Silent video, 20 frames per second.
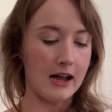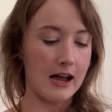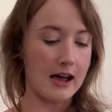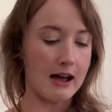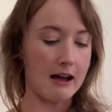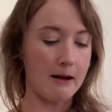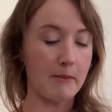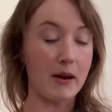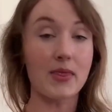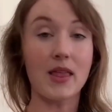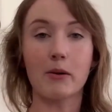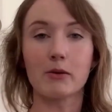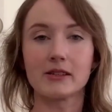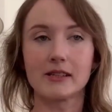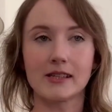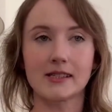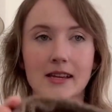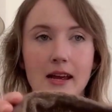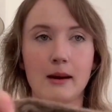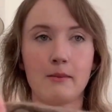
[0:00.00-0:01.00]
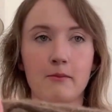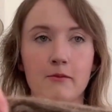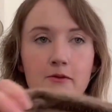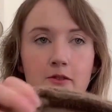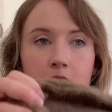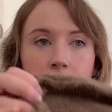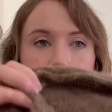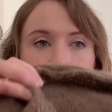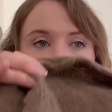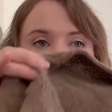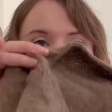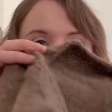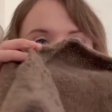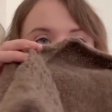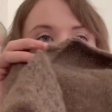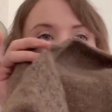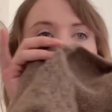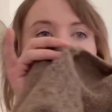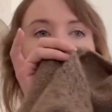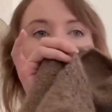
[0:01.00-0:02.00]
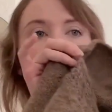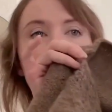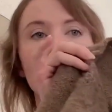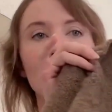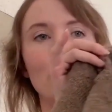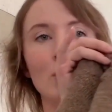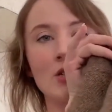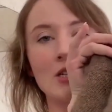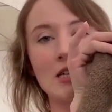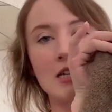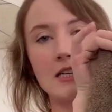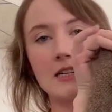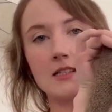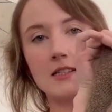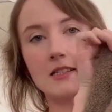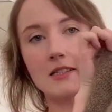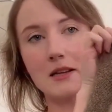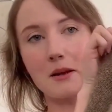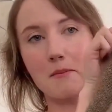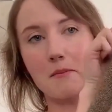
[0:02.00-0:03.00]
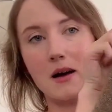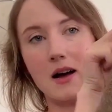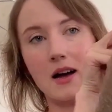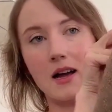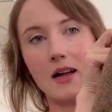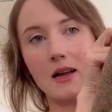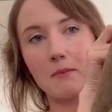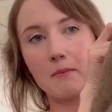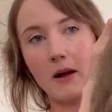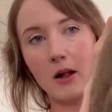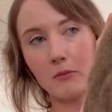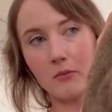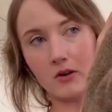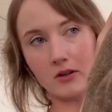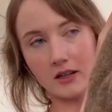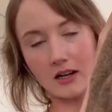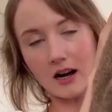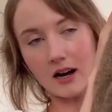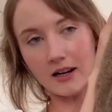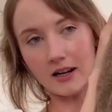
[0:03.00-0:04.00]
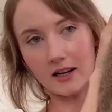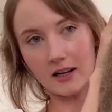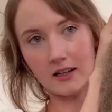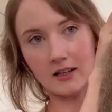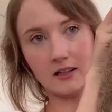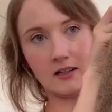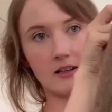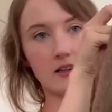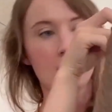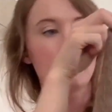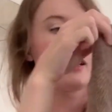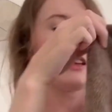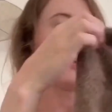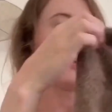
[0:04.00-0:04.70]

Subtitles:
And that was the same for the next one, which is my Belmont cardigan.